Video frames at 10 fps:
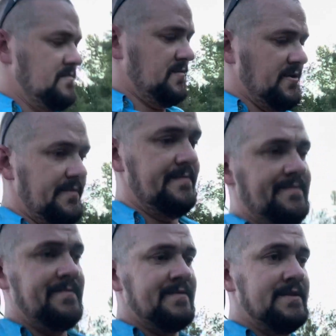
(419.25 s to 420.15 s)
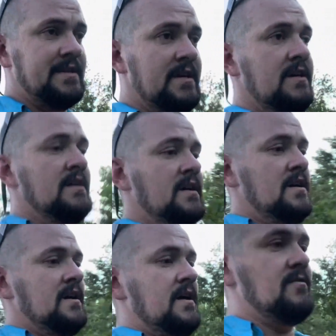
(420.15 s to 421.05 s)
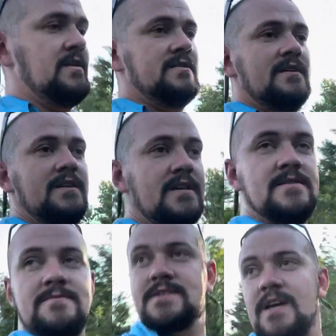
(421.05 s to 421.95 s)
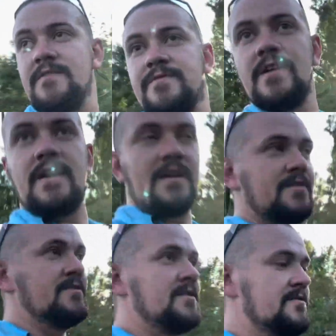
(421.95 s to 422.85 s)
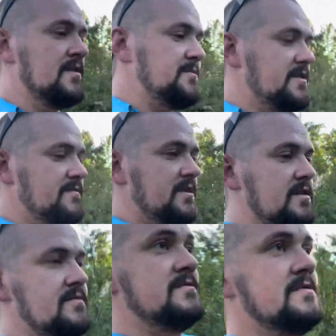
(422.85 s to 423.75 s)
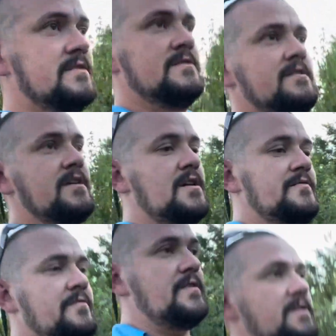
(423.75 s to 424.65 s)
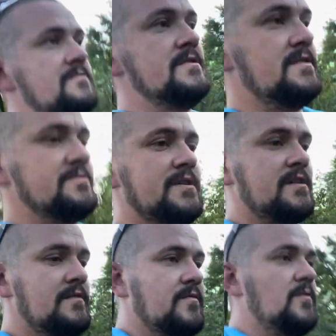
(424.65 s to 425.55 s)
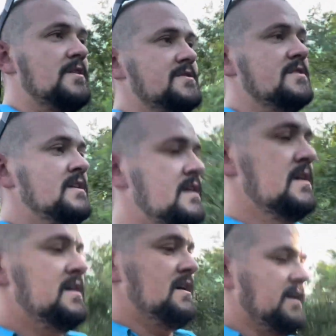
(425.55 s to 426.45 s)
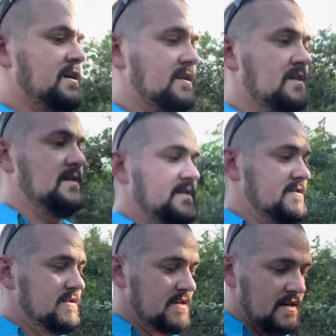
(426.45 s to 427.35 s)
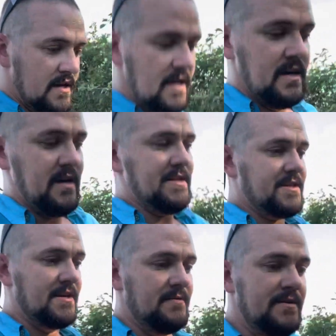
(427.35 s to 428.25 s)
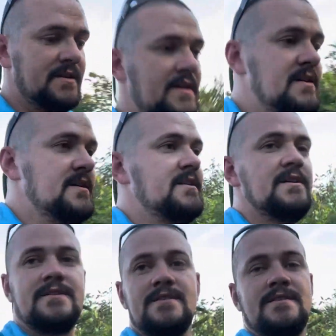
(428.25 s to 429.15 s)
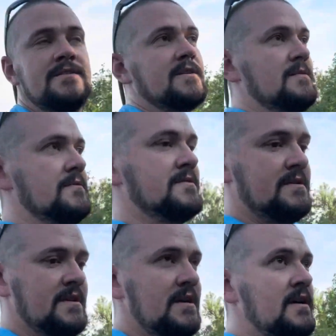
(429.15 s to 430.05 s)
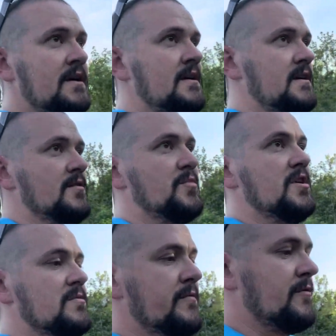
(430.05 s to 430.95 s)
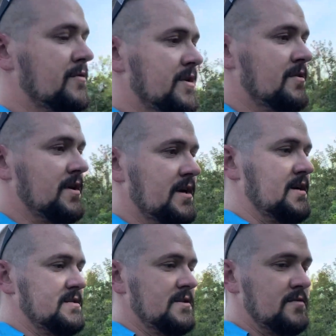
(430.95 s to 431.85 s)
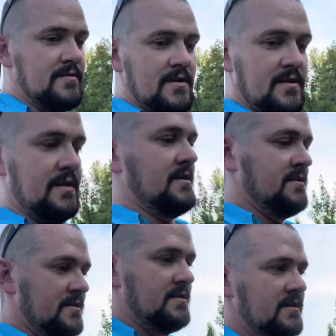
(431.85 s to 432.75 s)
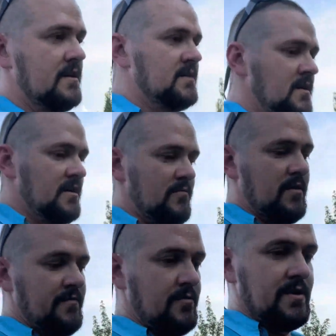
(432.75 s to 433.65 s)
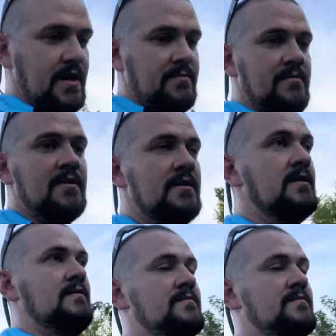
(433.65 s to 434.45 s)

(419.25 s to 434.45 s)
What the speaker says: But anyway, there it is. I get it flooded, I'll do another update video. Thank y'all for following along. Thank y'all for watching. And it's coming. Duck season's coming. It'll be here before we know it, guys. I know we're all kind of ready for it to happen right now.